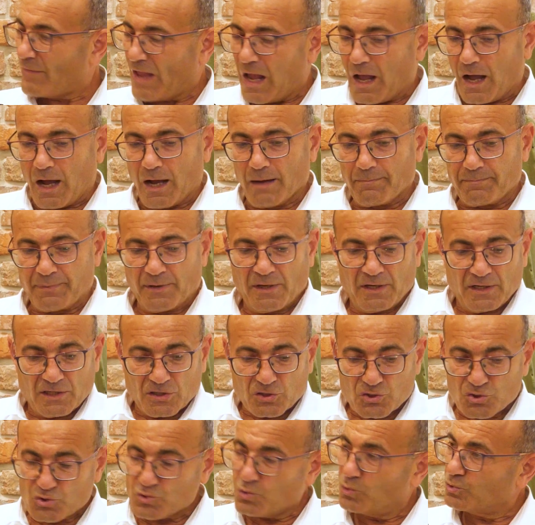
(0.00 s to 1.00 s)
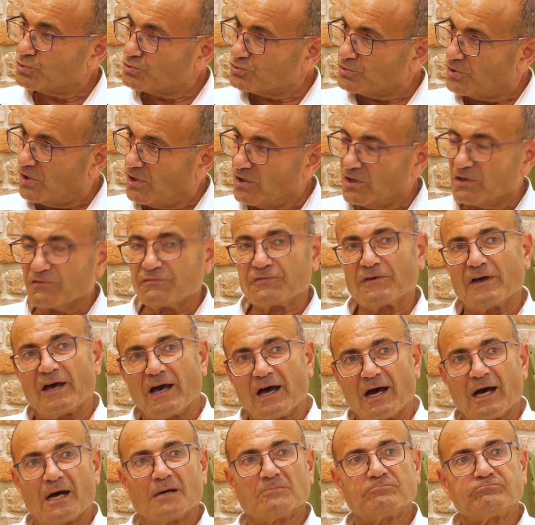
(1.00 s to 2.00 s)
up sort of,
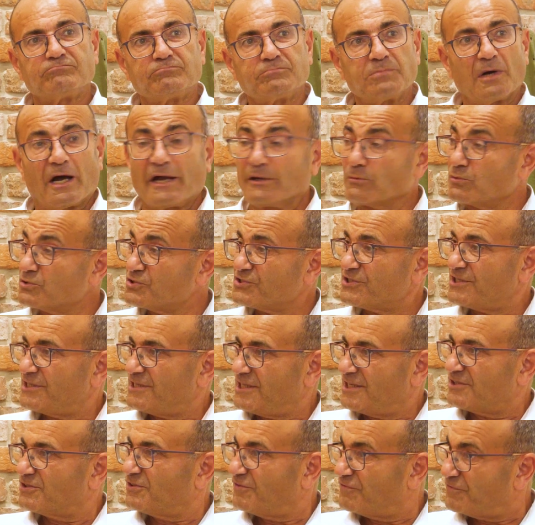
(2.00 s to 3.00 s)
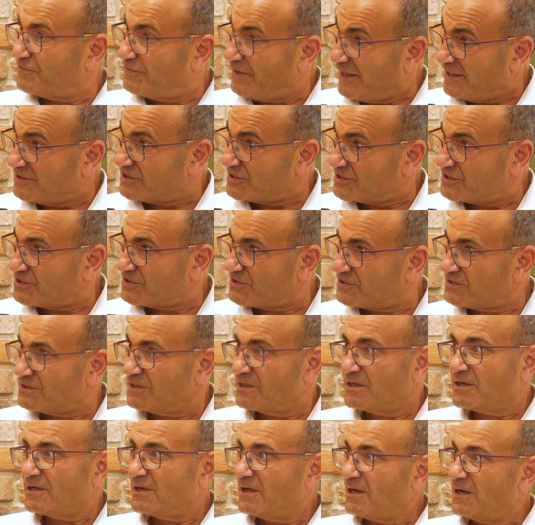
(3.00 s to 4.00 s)
I would say, a defense
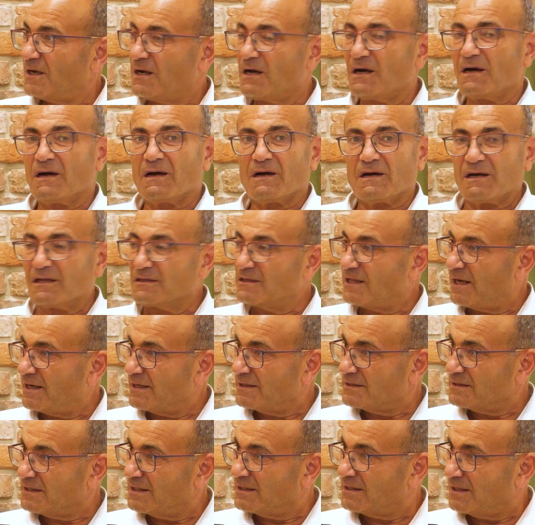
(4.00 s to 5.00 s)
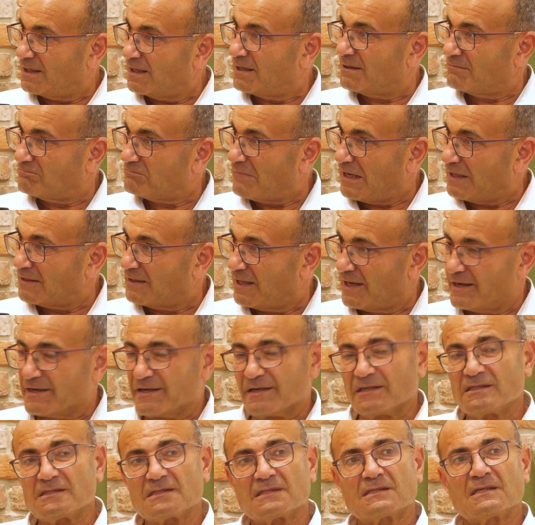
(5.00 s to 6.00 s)

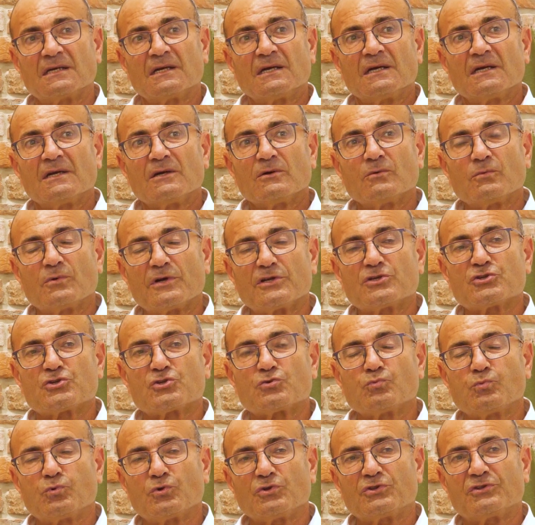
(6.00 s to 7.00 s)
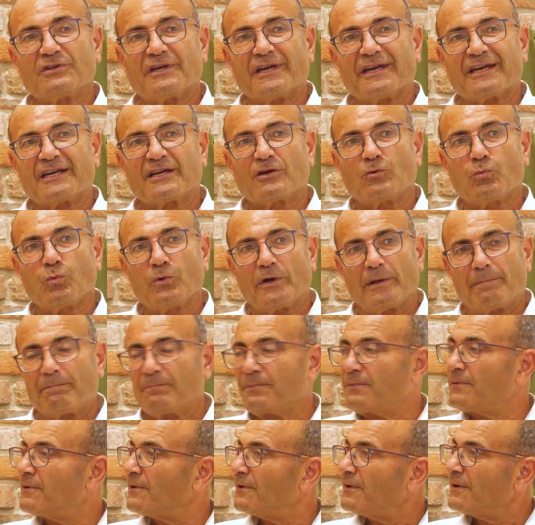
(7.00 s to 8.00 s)
alliance, which would
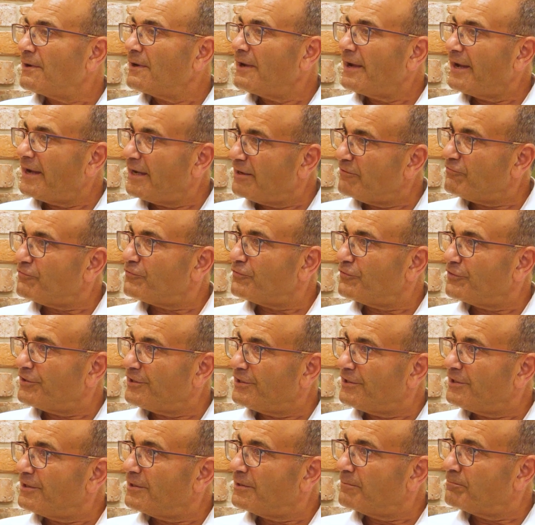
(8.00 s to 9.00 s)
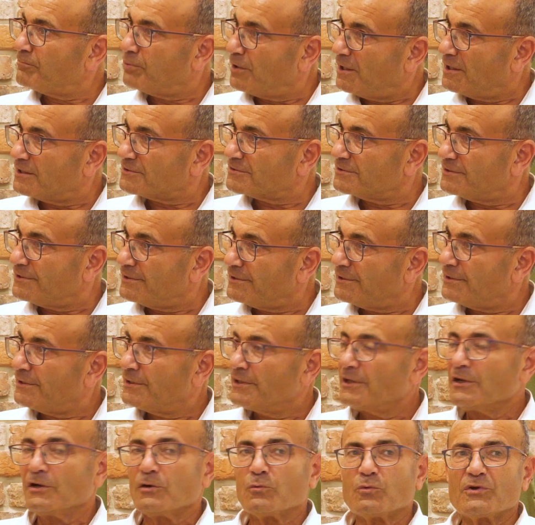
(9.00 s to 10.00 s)
equip every partner
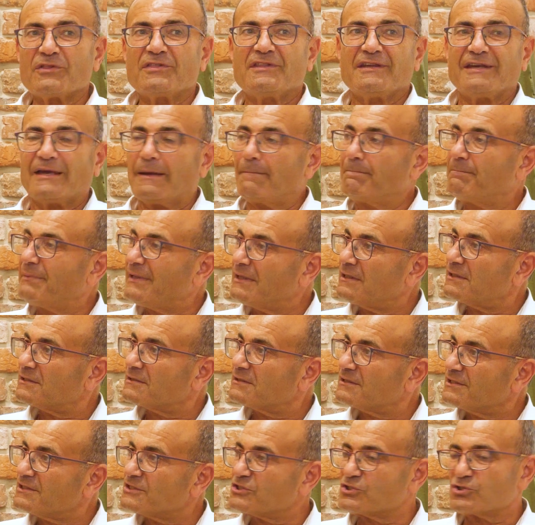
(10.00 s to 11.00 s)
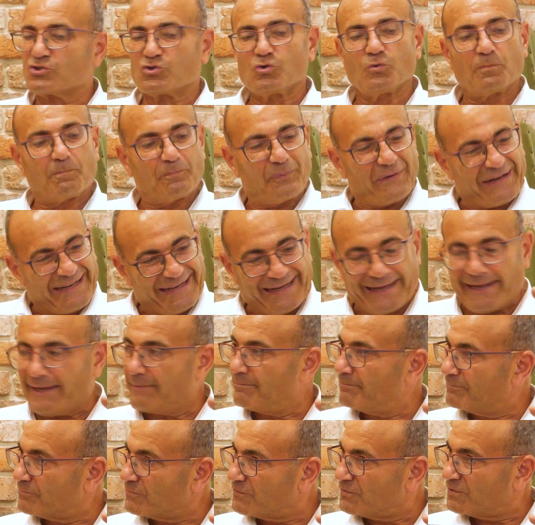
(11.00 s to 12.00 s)
with the abilities to
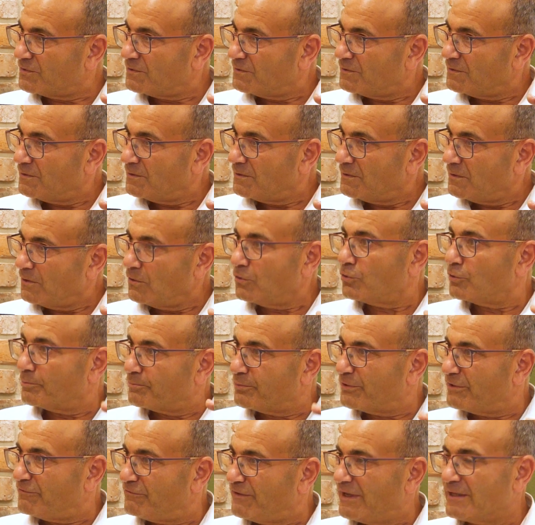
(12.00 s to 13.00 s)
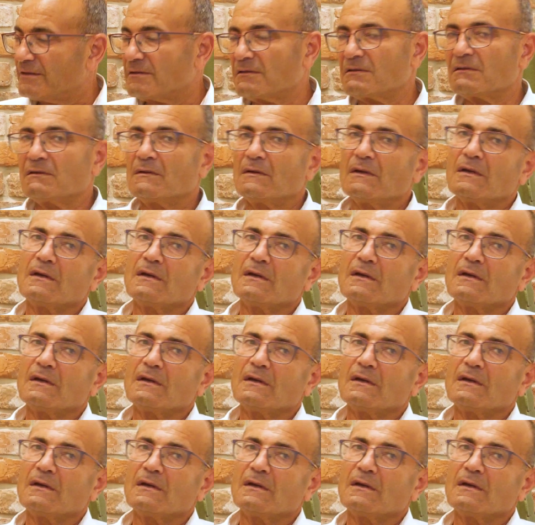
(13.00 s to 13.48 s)
preempt or prevent